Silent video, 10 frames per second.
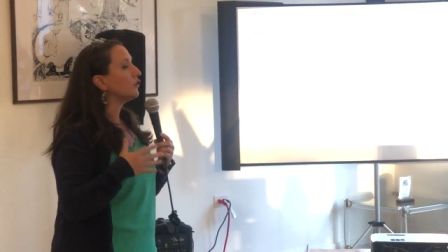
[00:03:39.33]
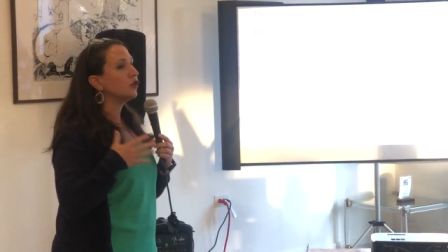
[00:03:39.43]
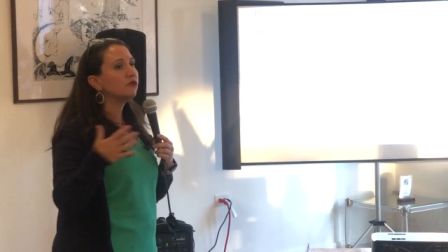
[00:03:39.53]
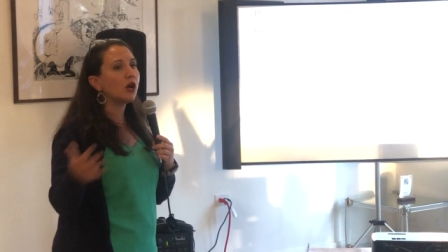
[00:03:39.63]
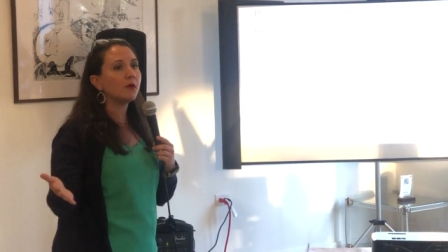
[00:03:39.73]

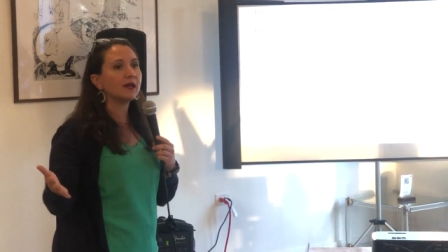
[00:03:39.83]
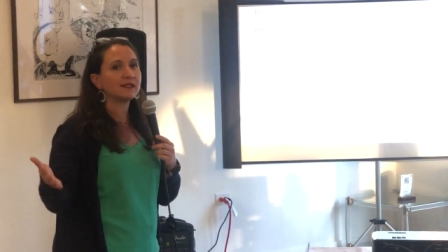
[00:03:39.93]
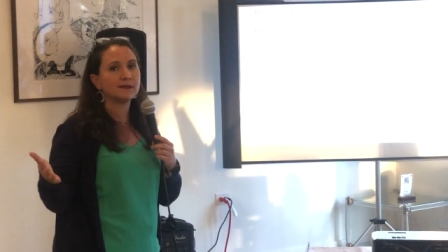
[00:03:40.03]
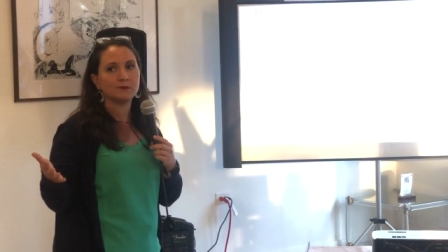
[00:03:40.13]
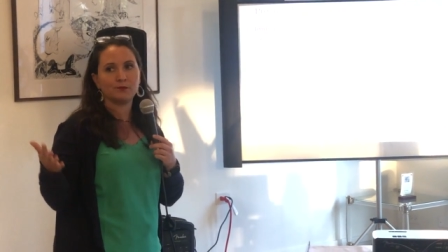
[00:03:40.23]
You know
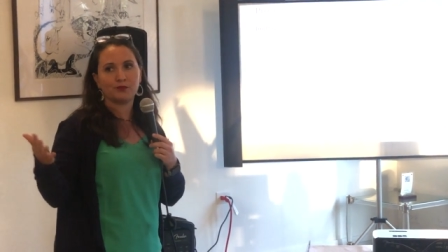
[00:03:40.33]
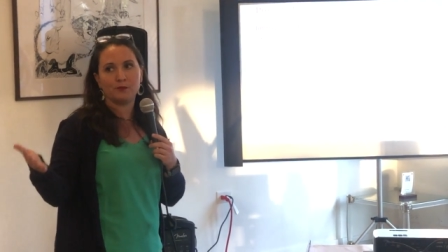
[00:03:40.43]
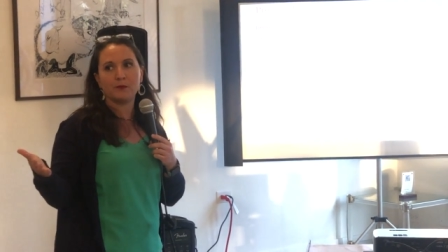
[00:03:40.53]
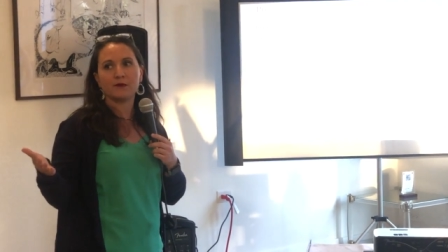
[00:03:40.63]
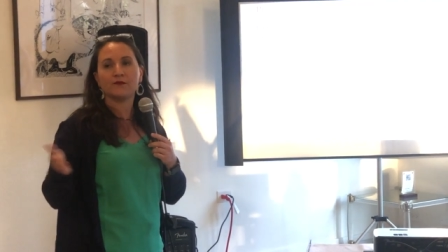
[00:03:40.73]
us.
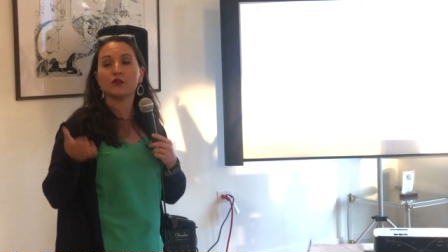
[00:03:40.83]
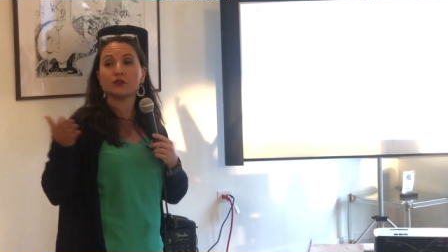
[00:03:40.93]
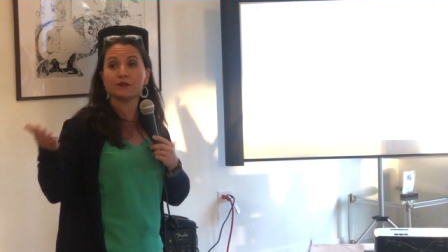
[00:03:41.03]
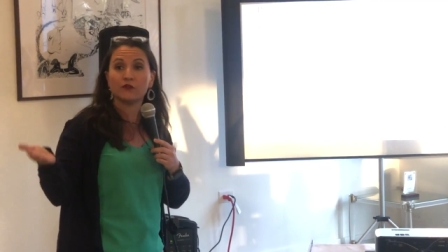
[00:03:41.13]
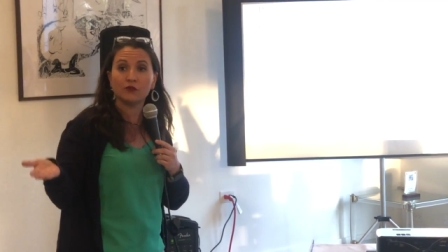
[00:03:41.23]
For
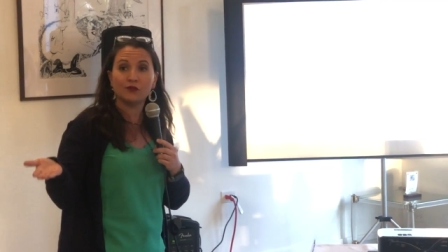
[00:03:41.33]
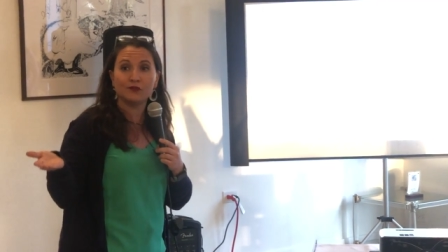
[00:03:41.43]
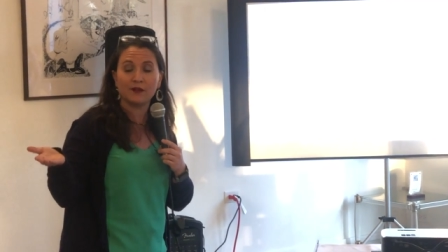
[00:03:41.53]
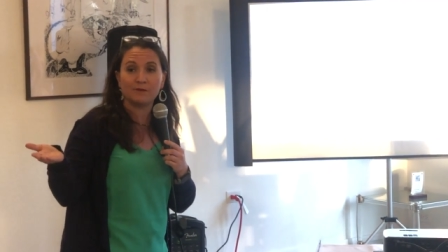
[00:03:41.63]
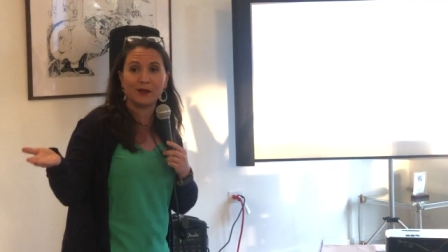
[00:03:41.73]
those of you
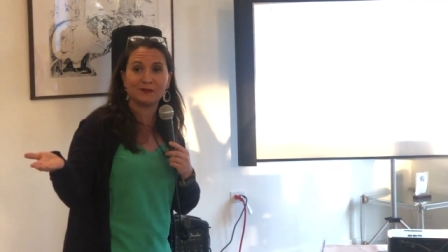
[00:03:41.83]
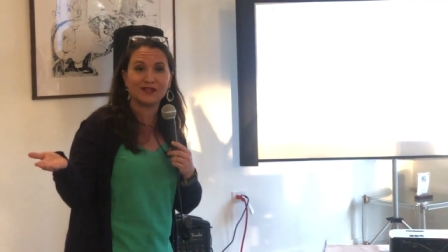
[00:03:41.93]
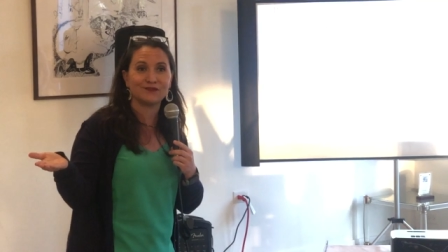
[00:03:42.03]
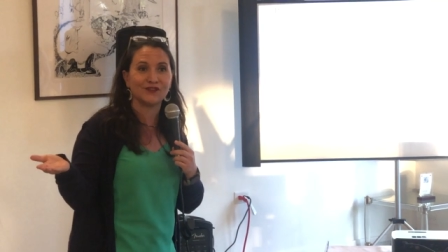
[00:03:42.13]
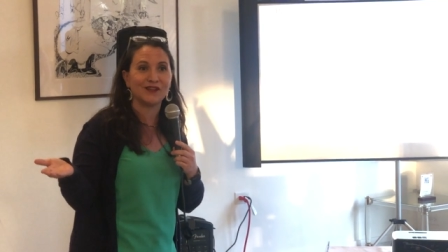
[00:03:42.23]
who have been with
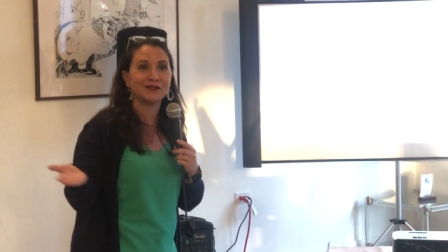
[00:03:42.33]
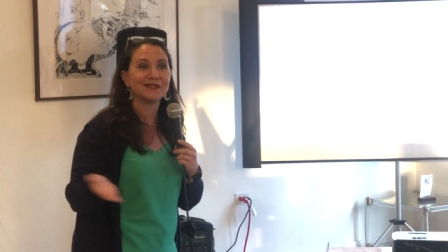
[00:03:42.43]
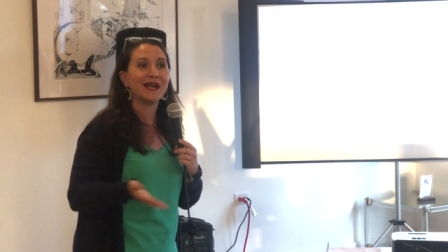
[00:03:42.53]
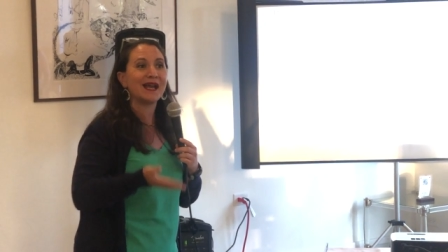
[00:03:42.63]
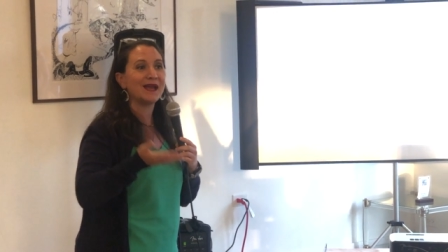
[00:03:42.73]
us for a long
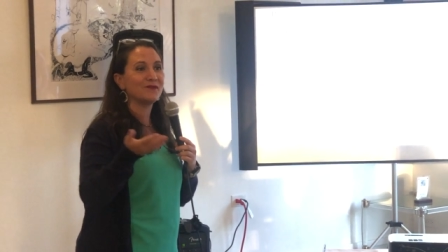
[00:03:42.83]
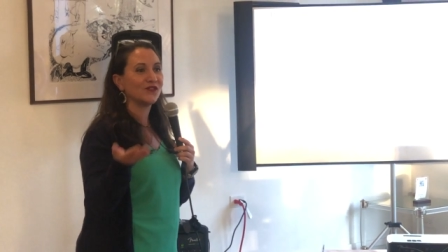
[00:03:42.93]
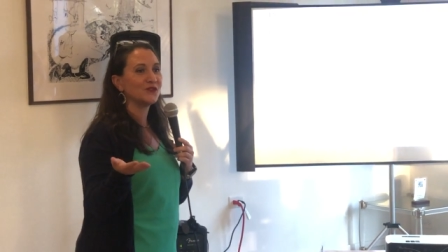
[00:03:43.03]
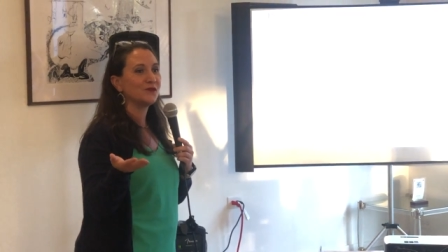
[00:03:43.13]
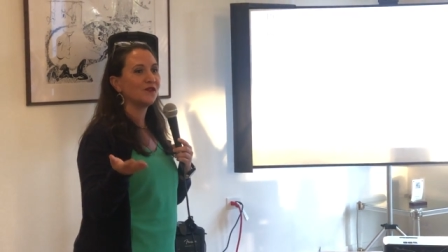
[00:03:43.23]
time,
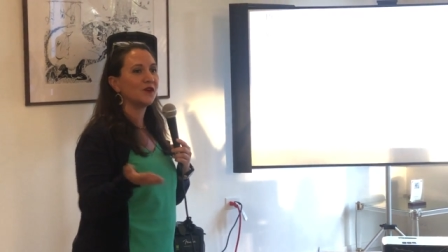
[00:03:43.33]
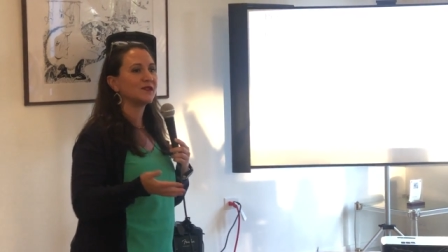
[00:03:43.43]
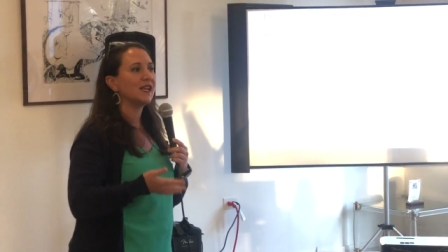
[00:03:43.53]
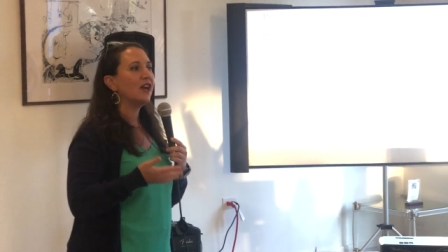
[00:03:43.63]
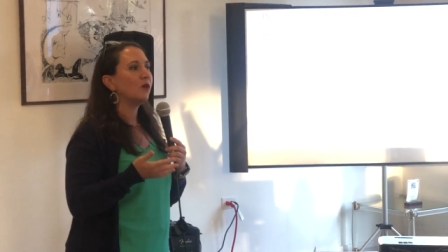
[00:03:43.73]
for new
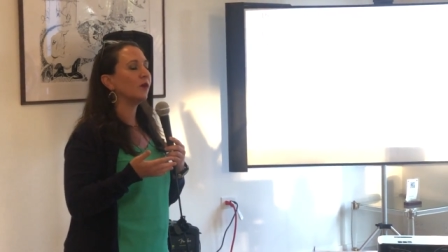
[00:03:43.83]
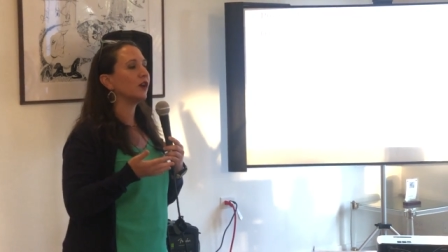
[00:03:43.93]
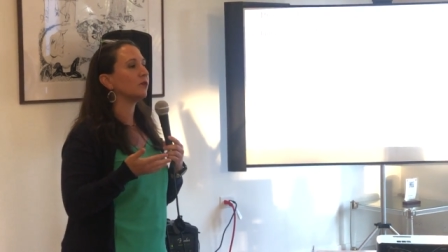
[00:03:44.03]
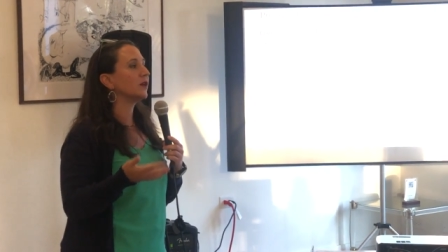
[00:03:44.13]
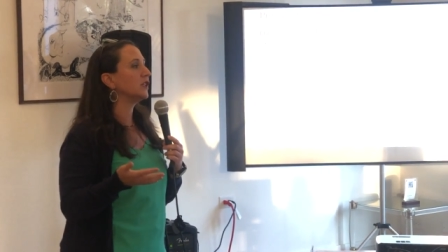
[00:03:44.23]
folks, we
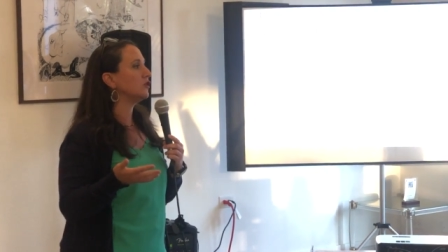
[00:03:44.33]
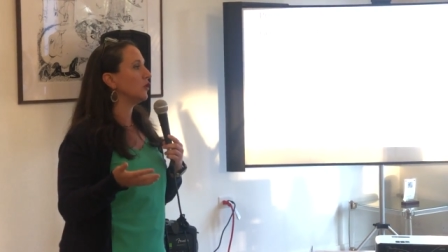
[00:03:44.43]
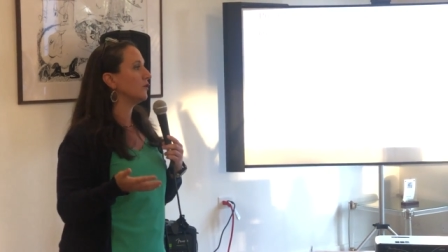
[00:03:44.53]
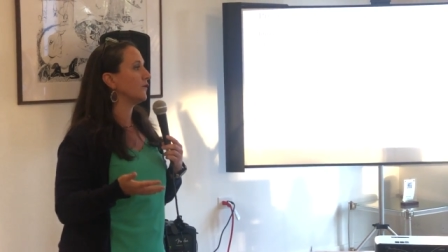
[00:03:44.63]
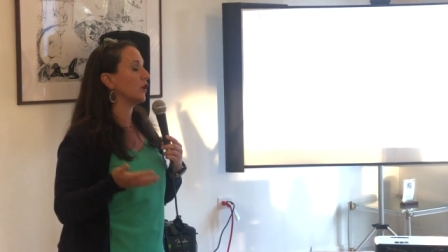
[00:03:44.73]
are really
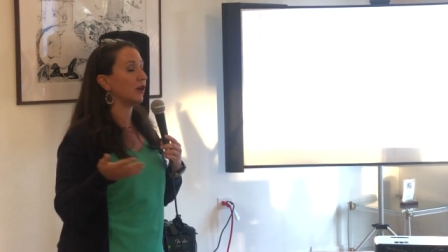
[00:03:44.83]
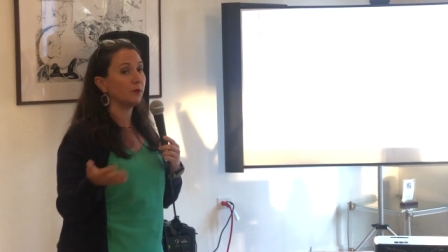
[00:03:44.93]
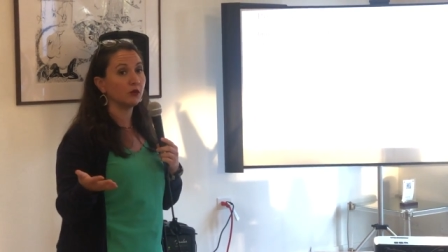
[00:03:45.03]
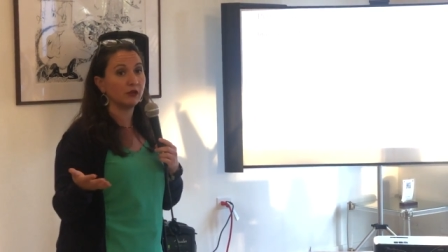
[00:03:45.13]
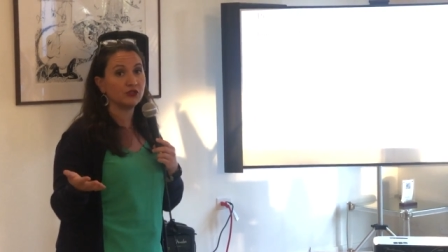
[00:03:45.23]
known for our
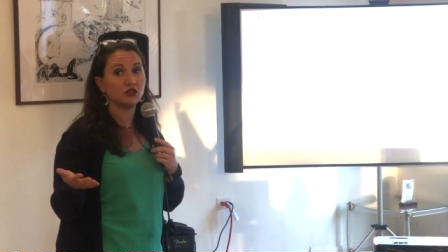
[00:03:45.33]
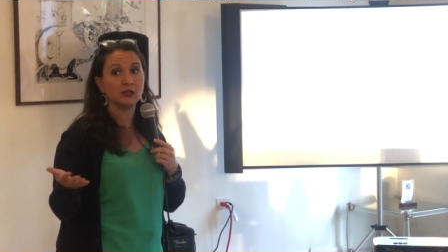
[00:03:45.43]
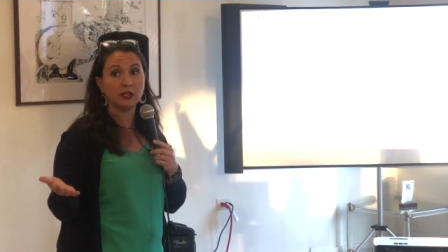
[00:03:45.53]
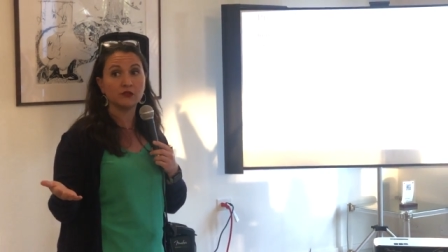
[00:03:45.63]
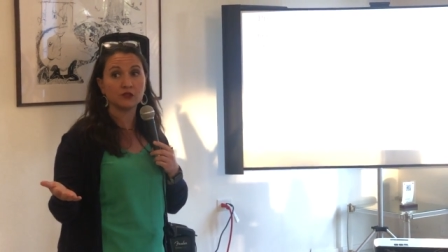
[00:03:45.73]

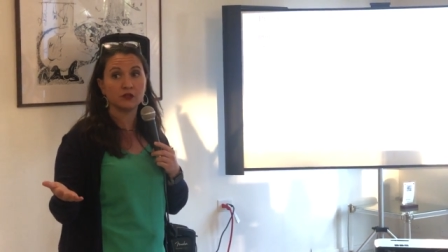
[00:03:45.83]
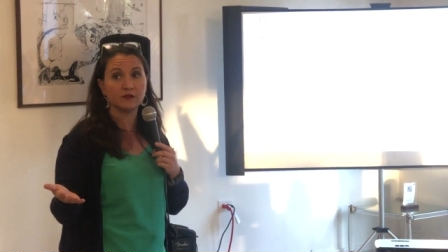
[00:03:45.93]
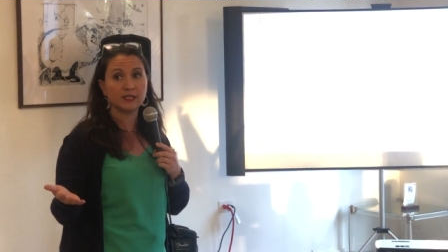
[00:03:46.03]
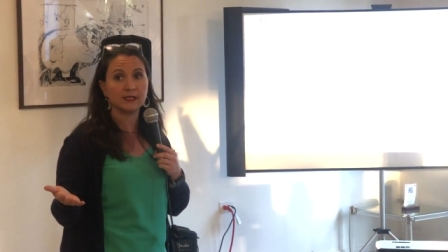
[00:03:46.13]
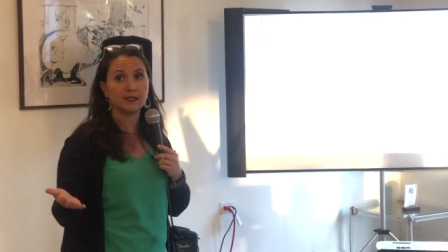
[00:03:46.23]
immigration legal
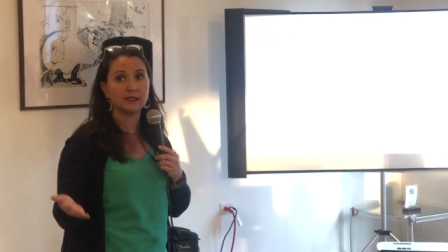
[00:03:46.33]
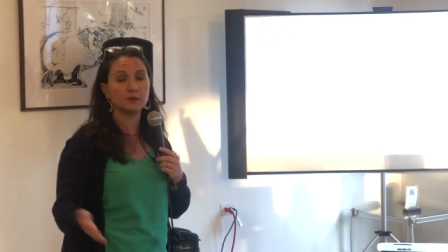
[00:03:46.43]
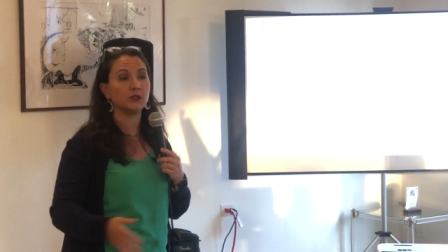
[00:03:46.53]
services.